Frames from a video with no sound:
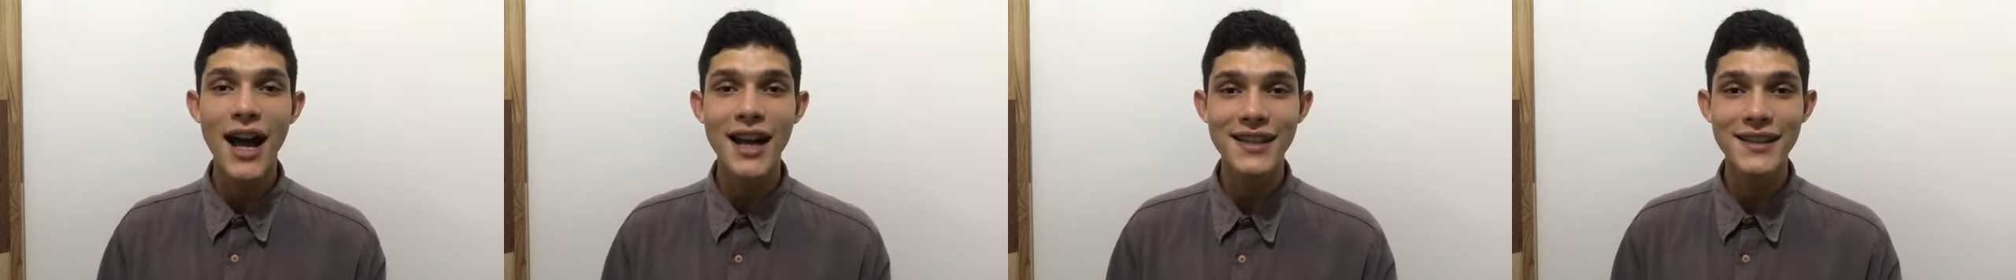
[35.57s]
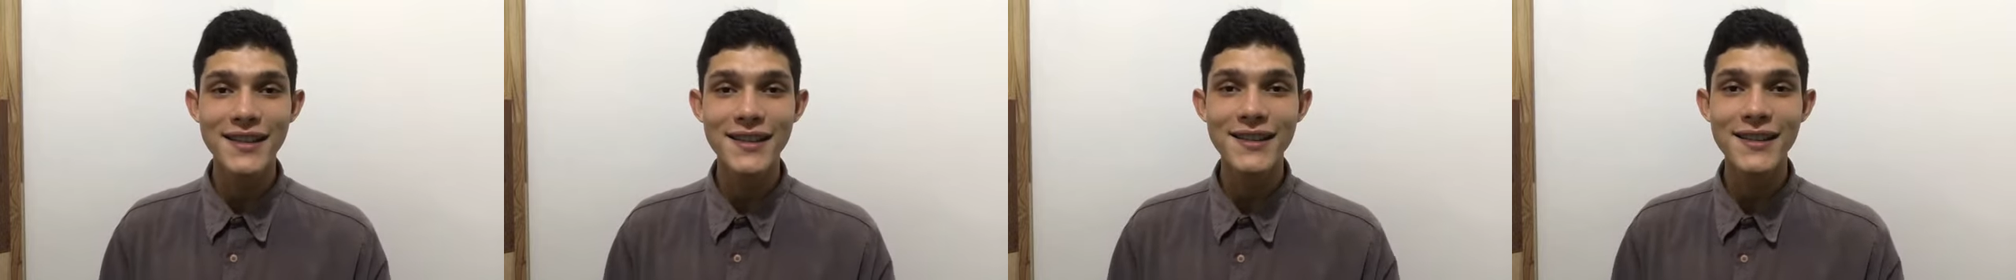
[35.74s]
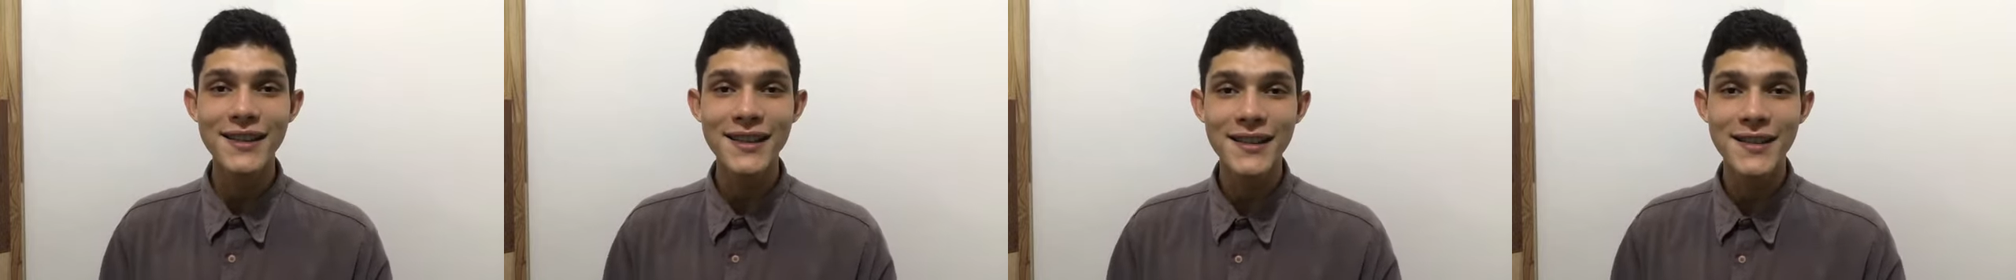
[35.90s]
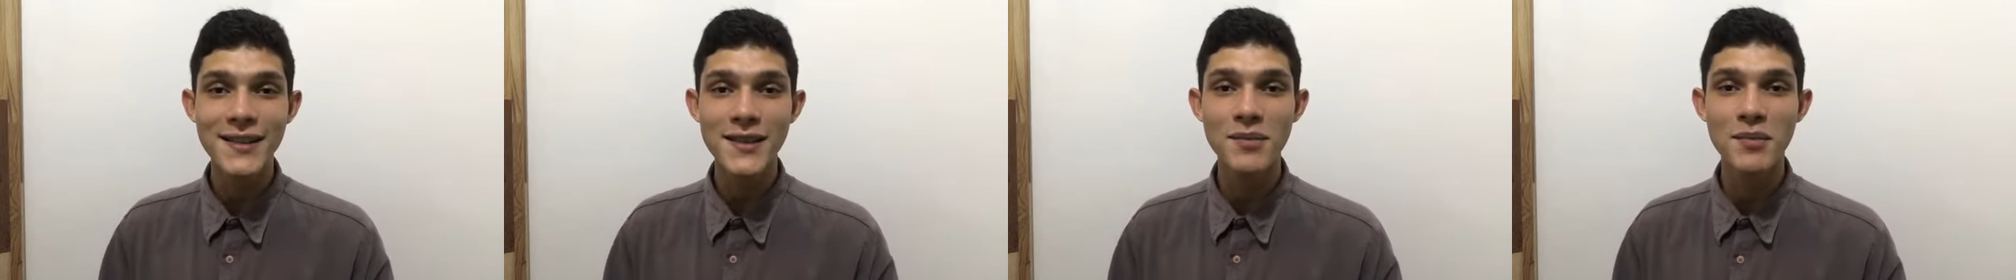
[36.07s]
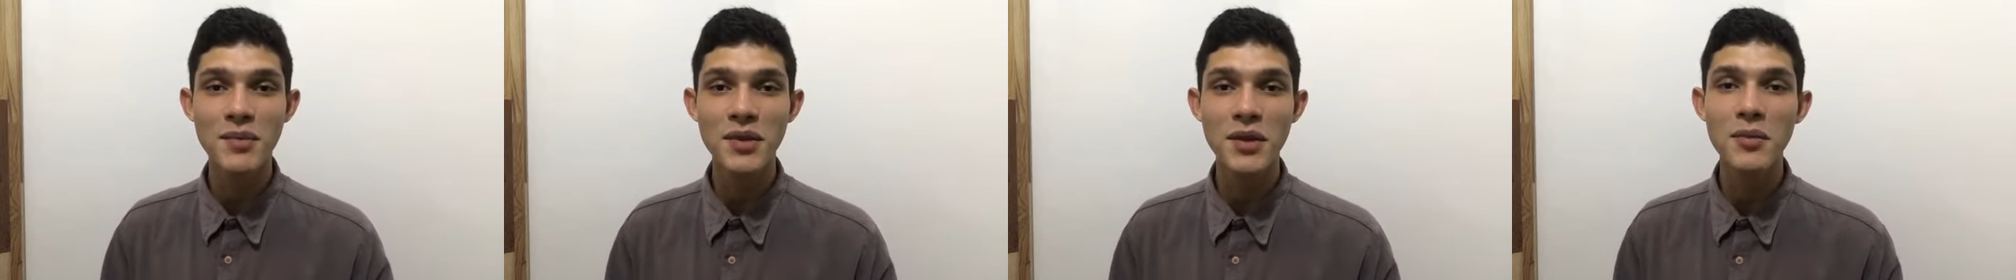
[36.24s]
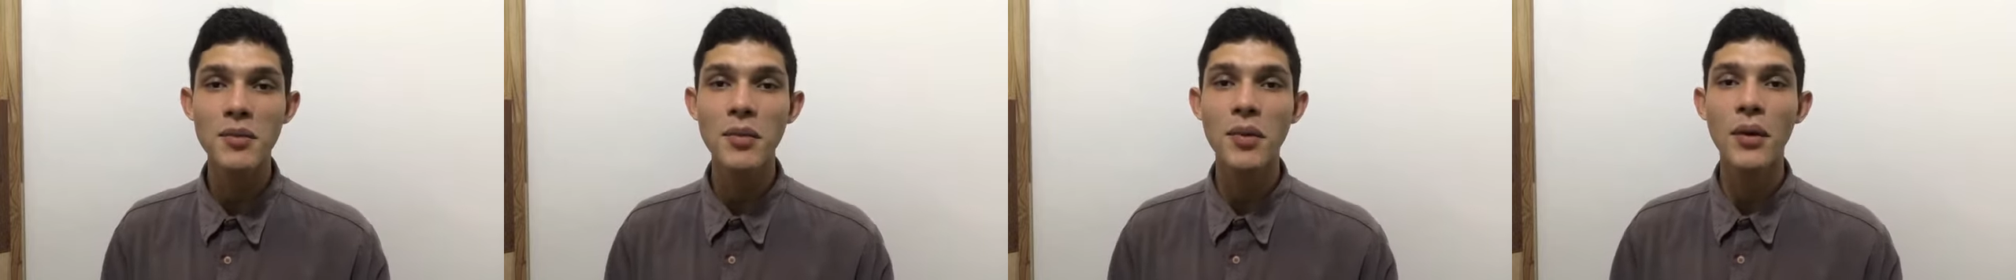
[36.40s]
assist
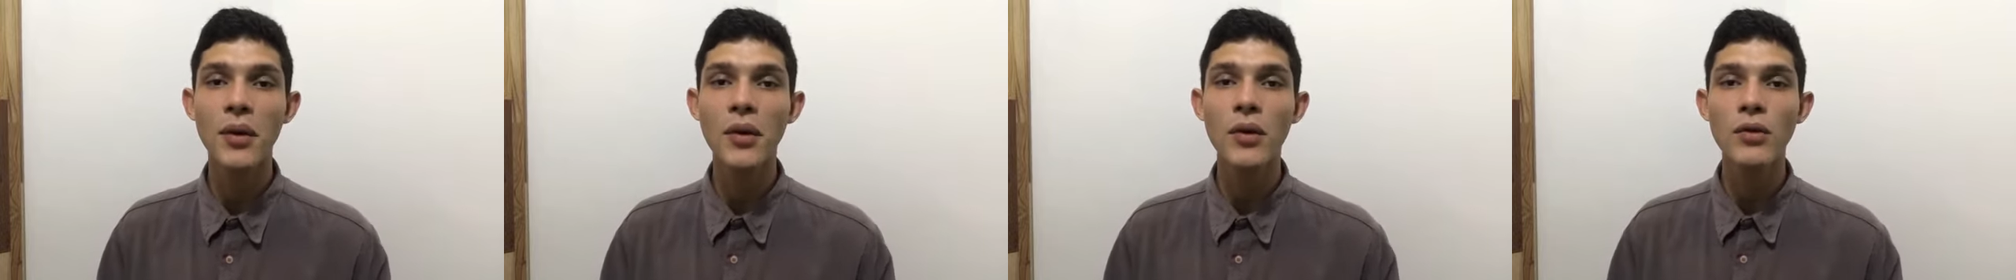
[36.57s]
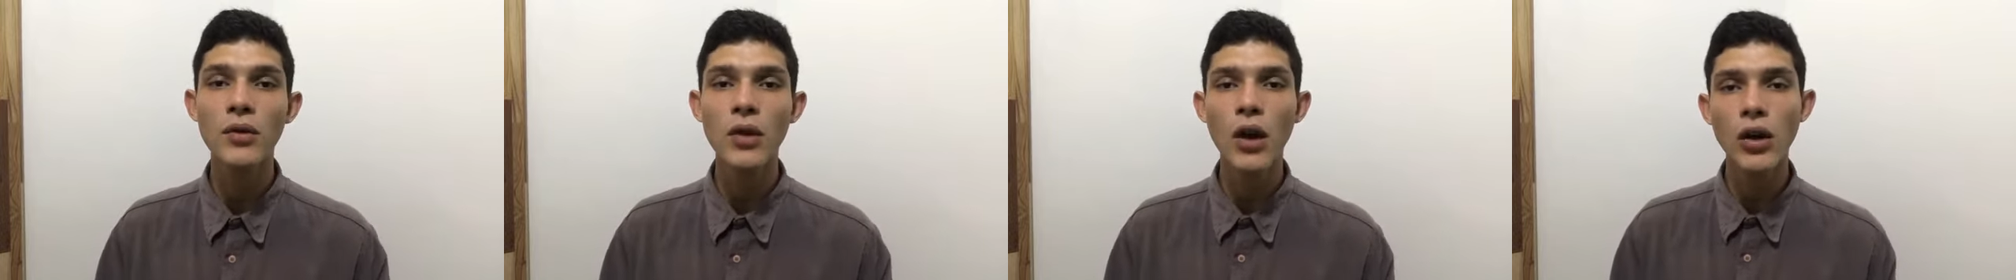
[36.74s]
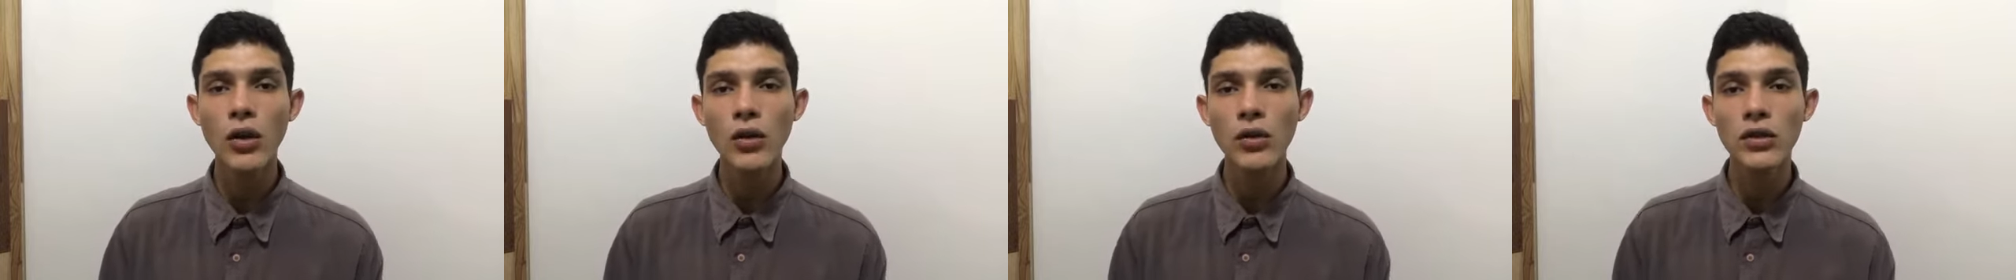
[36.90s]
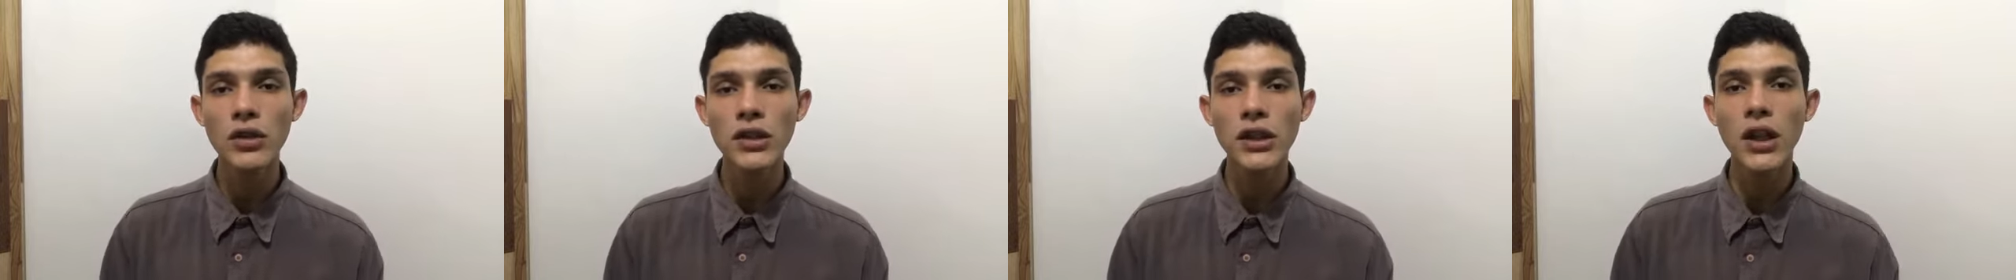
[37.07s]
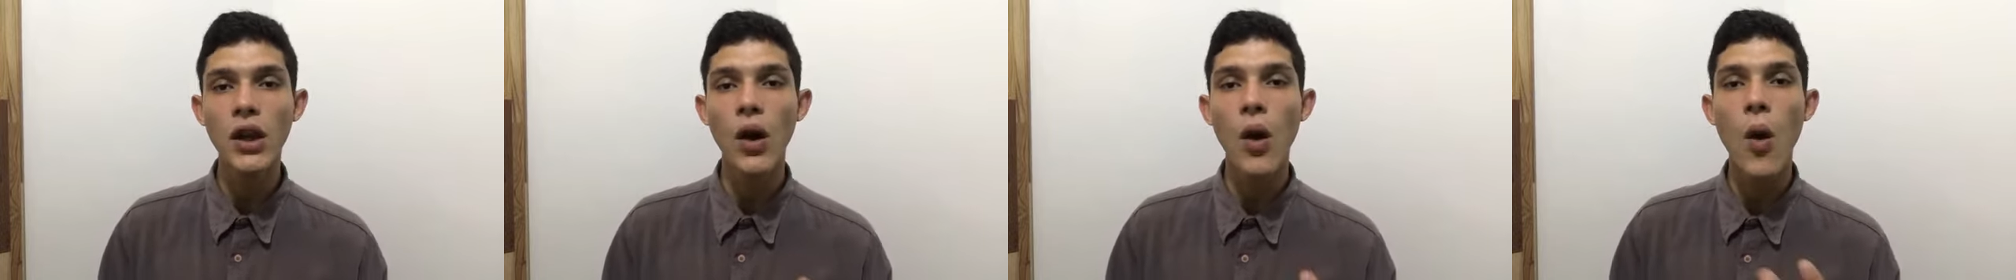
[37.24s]
people not only